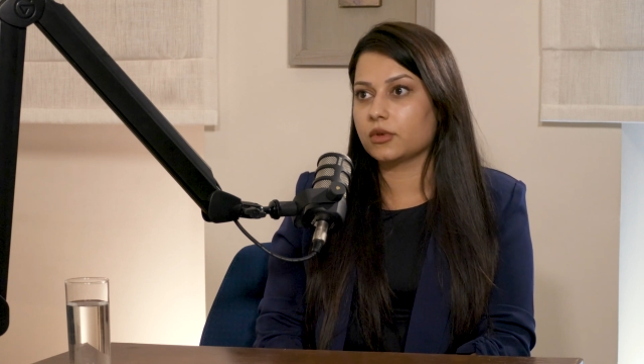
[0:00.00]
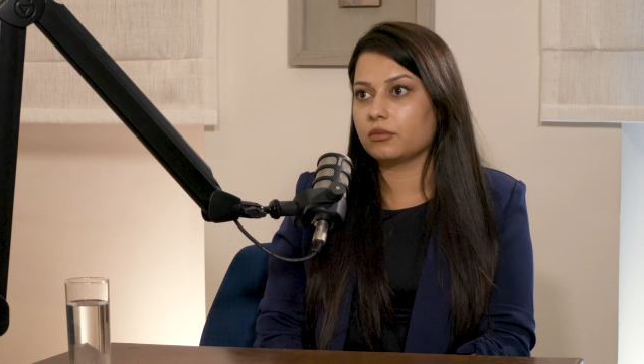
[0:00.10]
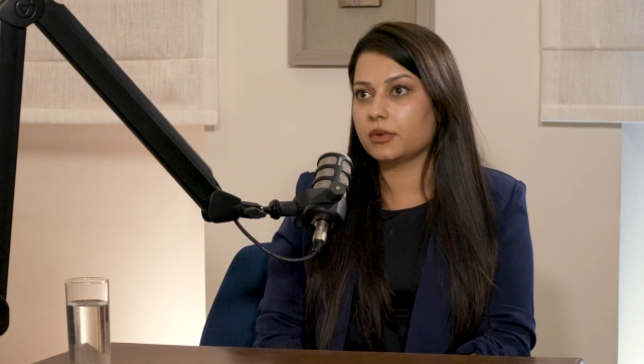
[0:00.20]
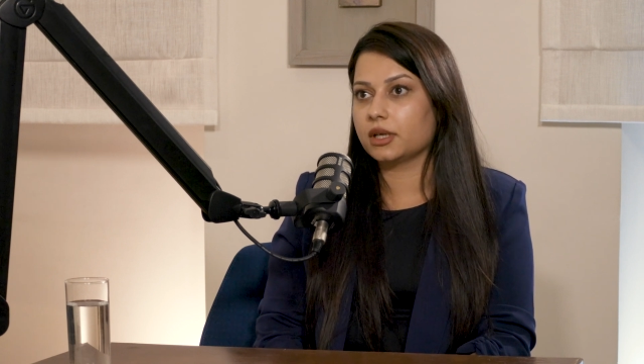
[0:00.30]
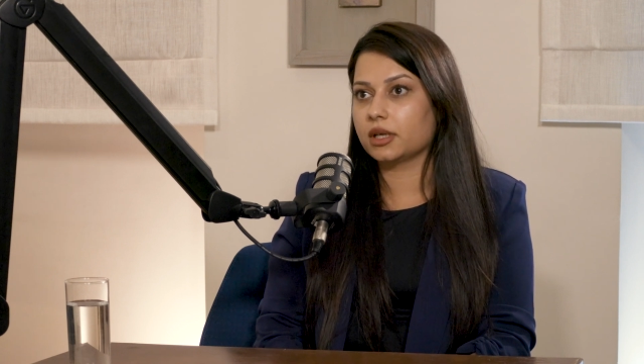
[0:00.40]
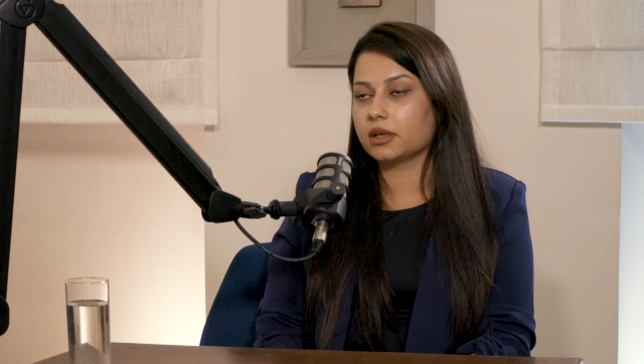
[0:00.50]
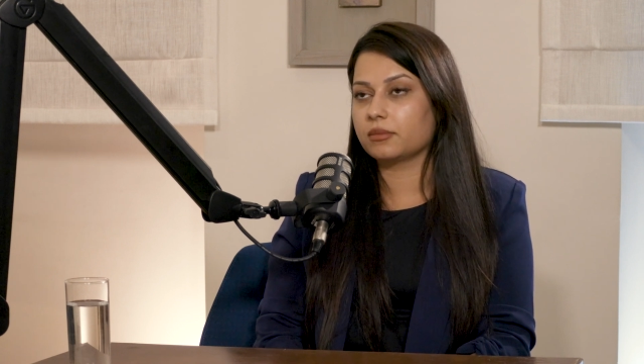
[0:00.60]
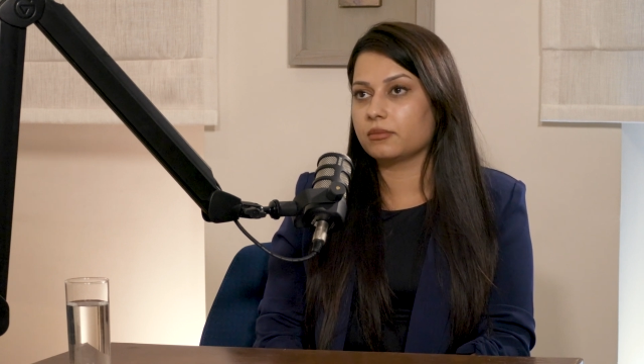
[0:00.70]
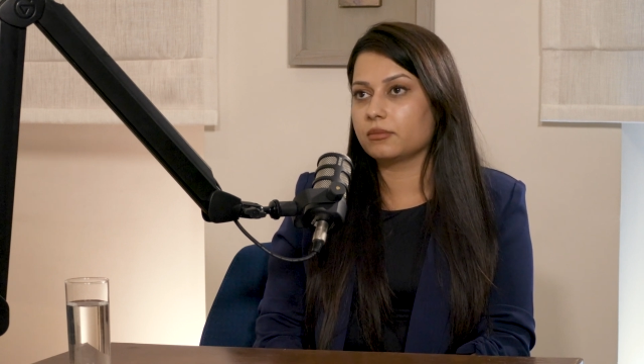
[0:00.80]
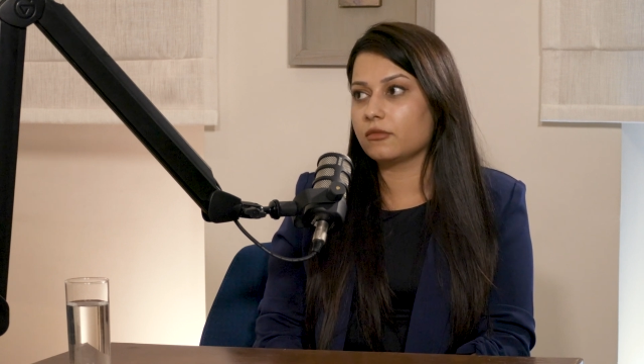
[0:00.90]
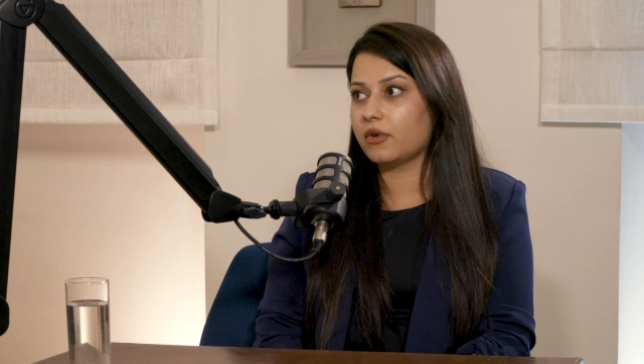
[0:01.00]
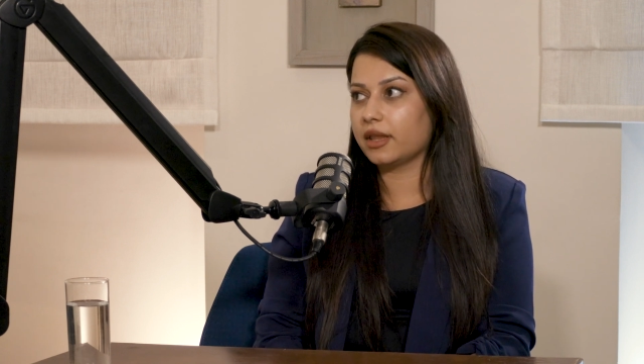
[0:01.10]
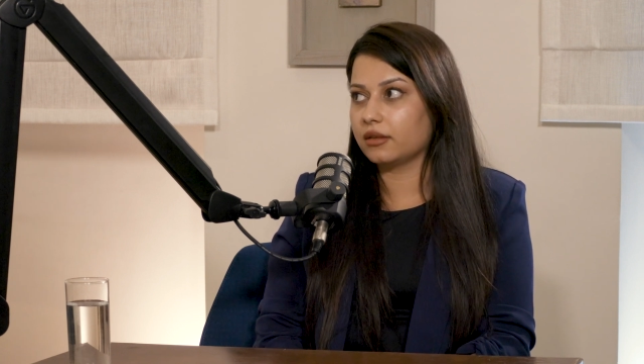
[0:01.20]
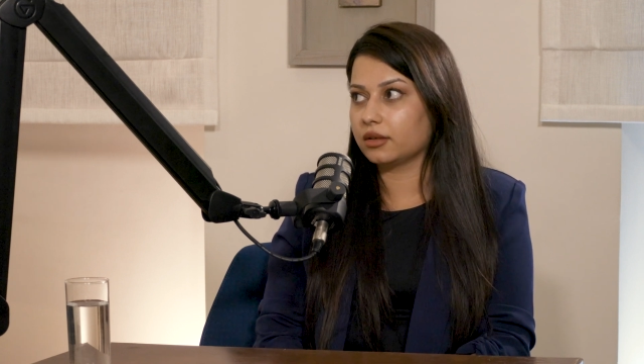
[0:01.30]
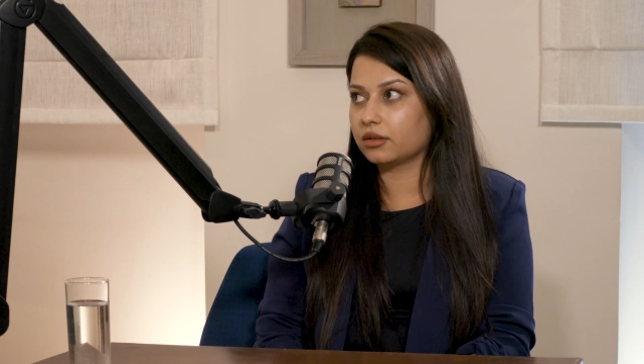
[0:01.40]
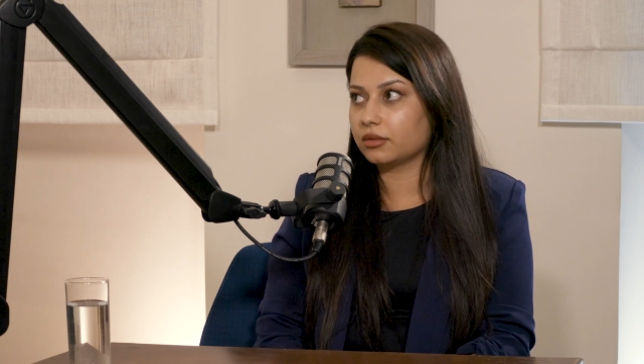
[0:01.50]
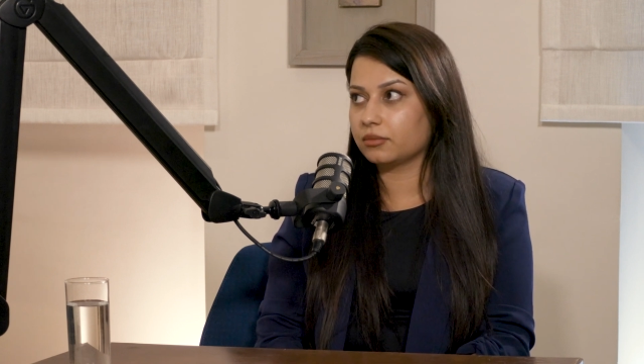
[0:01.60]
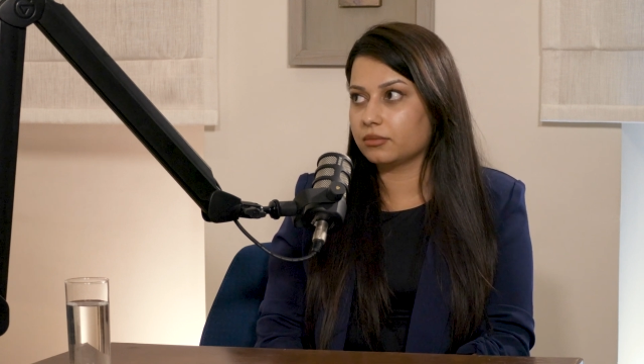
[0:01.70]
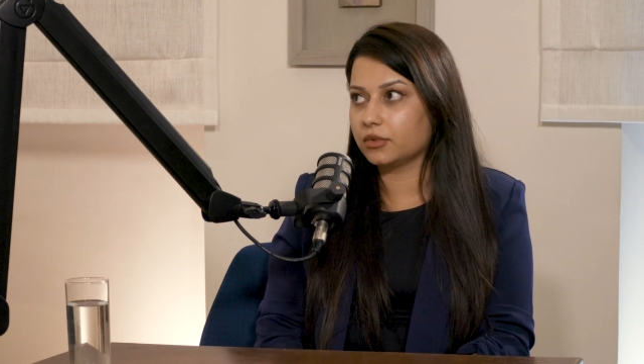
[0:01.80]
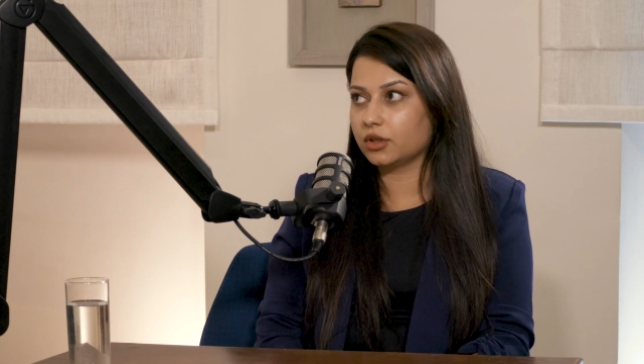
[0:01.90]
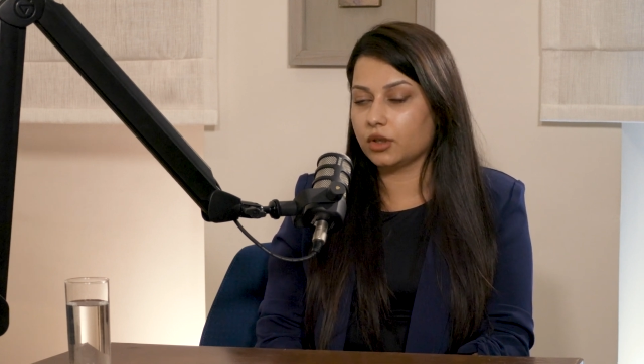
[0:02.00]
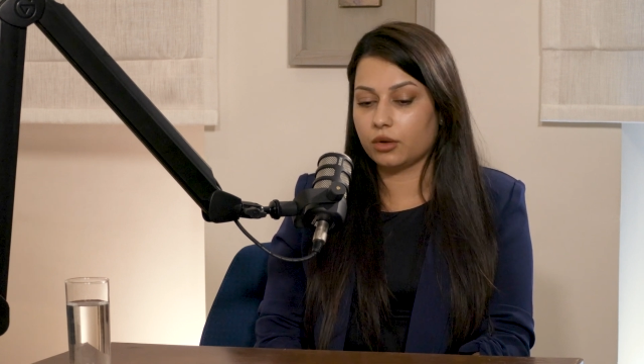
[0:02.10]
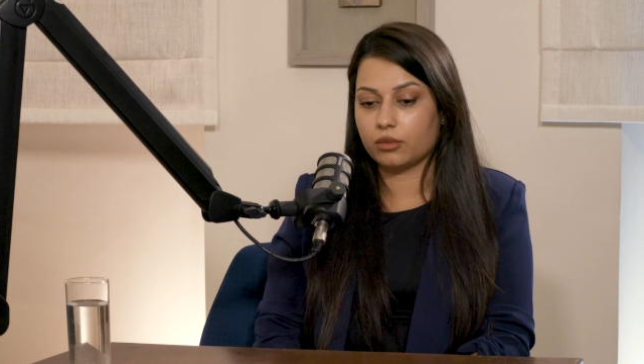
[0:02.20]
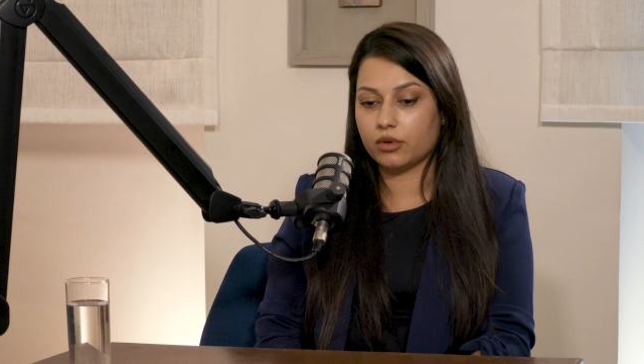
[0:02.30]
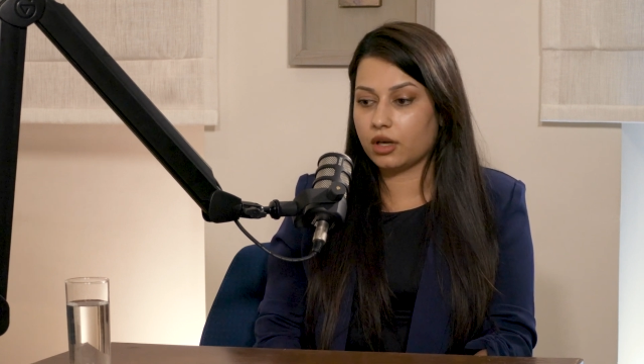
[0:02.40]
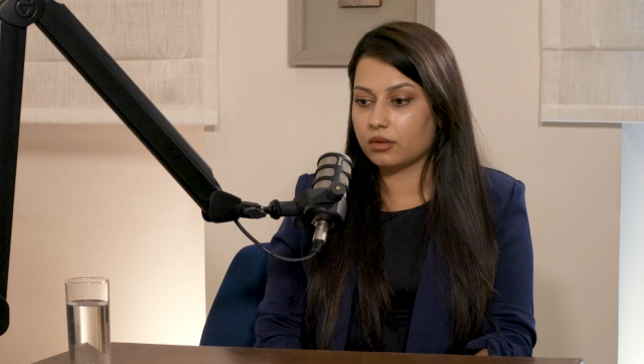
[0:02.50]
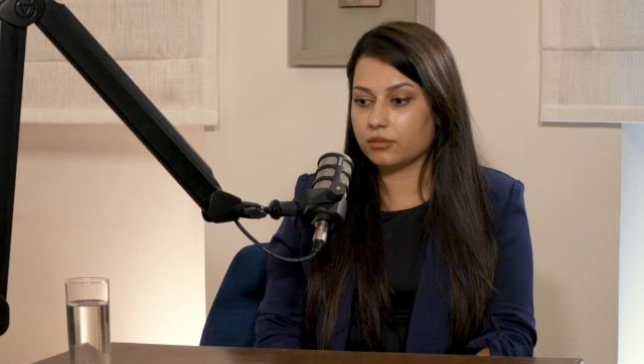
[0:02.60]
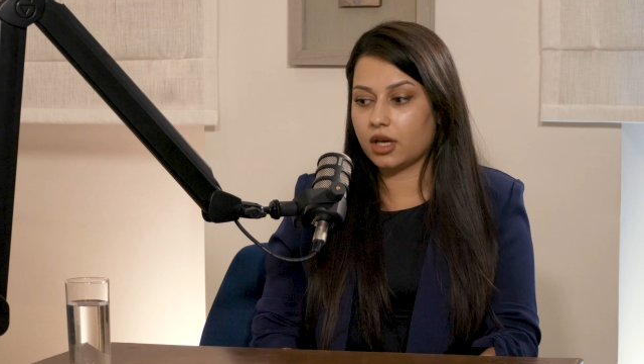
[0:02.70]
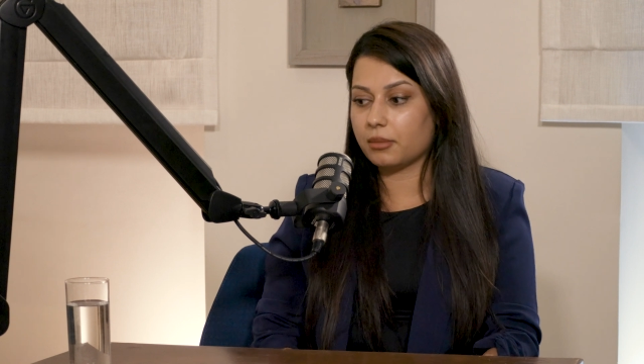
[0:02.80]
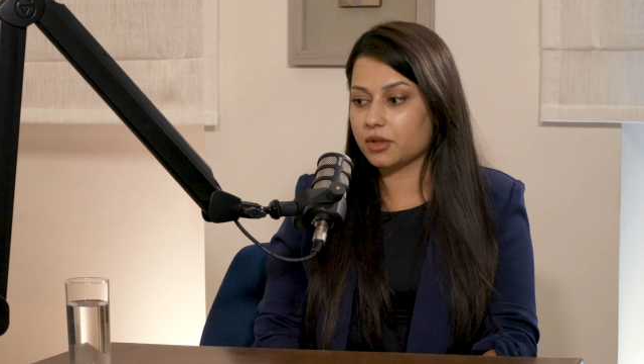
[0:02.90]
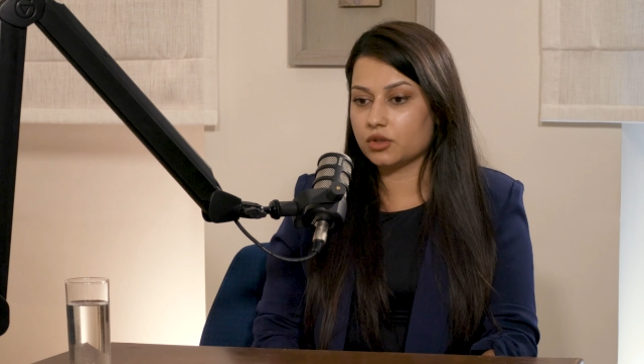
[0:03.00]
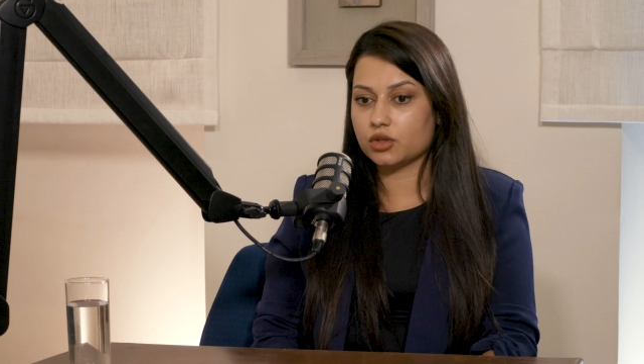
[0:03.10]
were, whether, coming